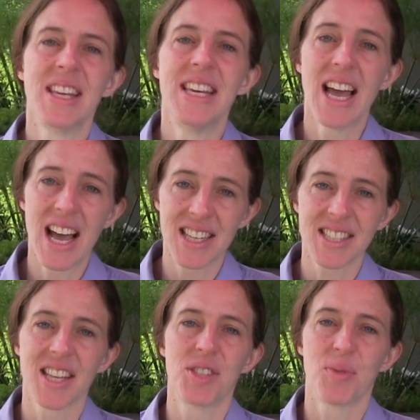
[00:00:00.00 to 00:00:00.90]
jam.
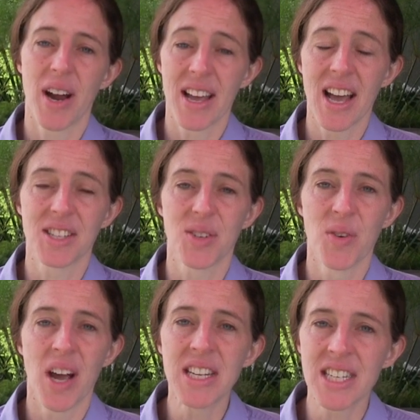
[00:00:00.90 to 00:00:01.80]
Yes, that's right. Yeah,
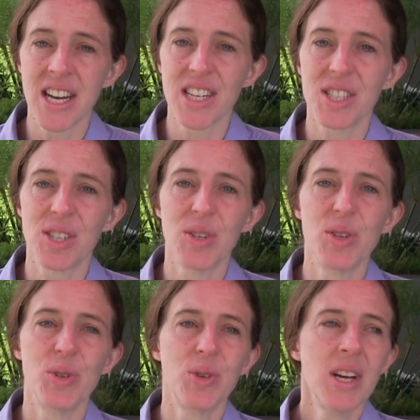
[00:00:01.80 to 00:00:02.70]
so
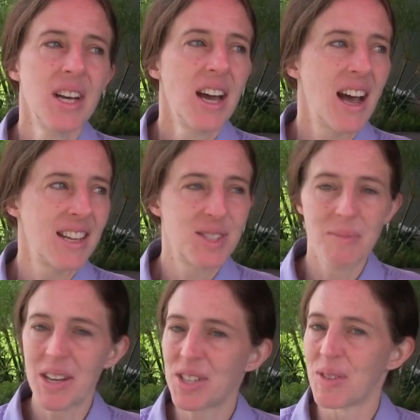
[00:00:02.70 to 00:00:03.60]
1992, as you
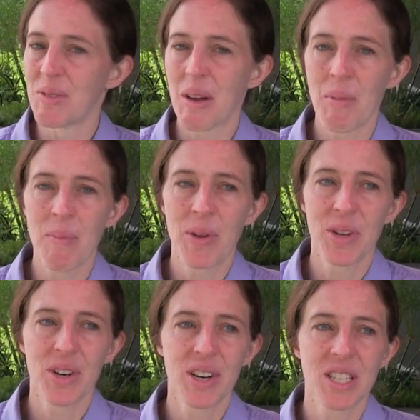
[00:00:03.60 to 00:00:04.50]
mentioned,
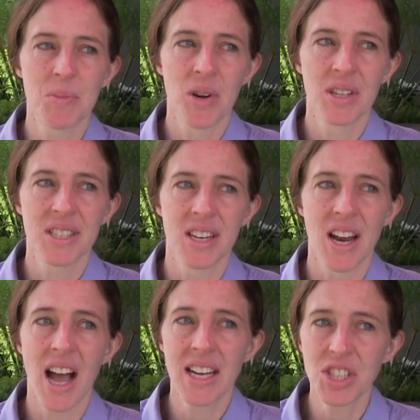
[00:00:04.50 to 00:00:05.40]
Montpelier experienced
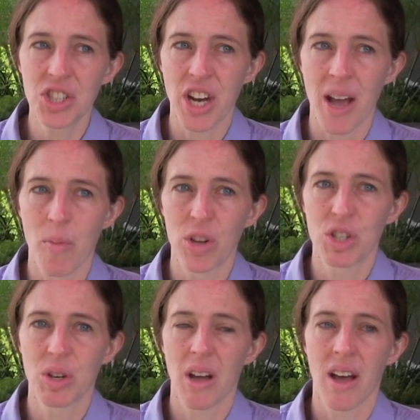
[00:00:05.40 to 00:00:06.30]
an ice jam
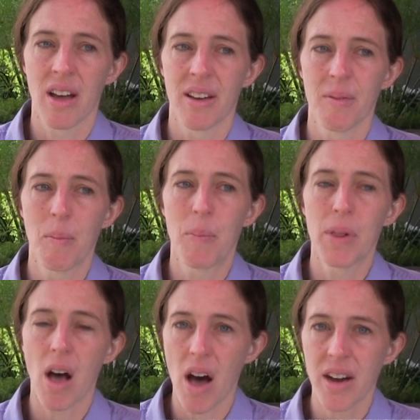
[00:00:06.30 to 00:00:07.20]
which um,
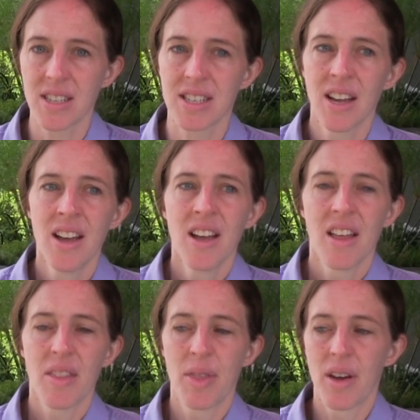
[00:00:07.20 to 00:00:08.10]
blocked
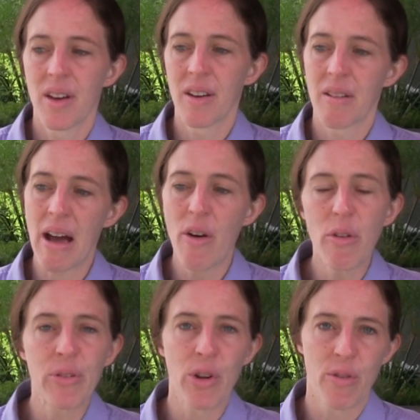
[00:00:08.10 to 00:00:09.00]
the
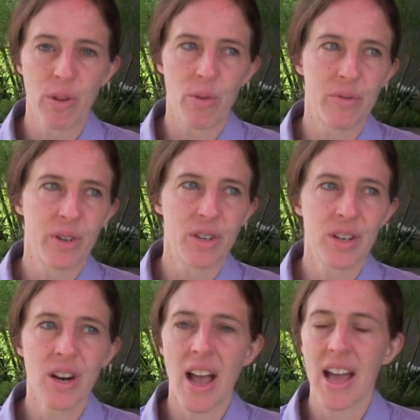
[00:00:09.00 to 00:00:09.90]
outflow of the
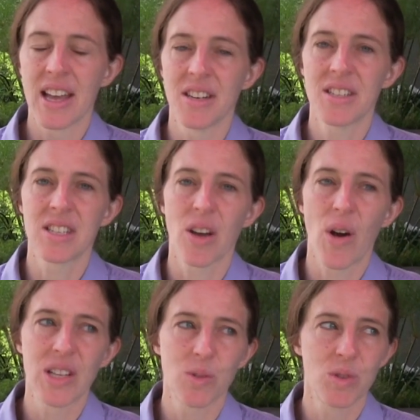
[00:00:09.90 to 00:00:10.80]
river, and so
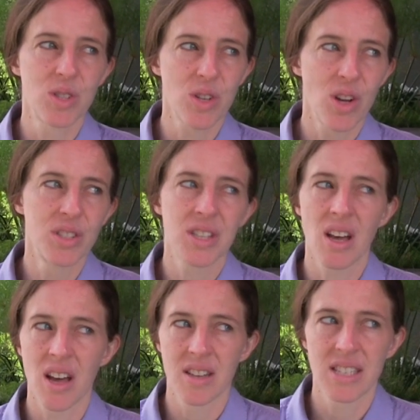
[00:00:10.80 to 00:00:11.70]
as a result,
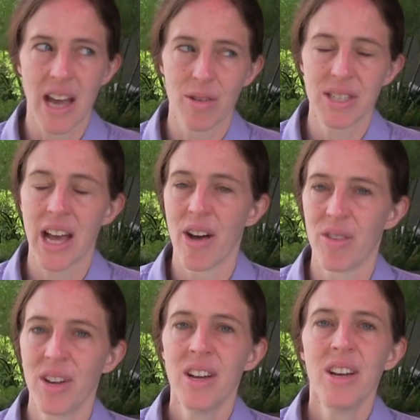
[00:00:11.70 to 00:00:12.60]
uh,
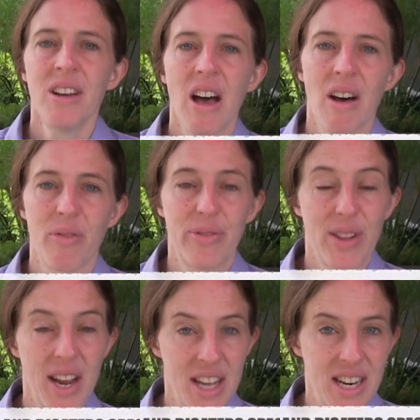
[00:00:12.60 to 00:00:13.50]
downtown uh,
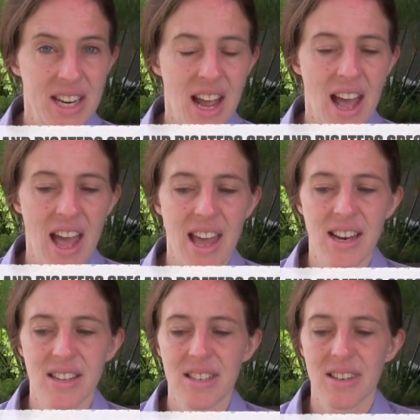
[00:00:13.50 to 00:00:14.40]
flooded,
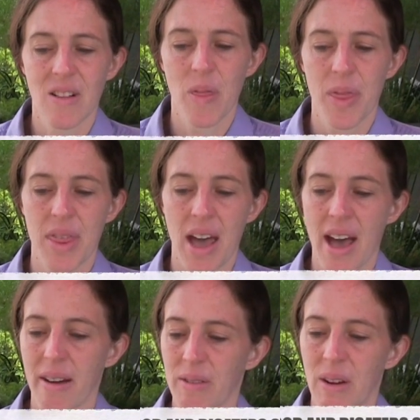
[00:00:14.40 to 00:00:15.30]
and
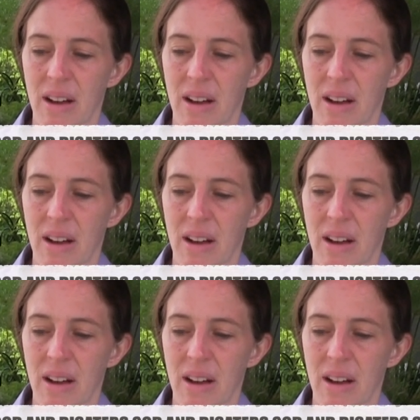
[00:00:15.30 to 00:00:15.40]
that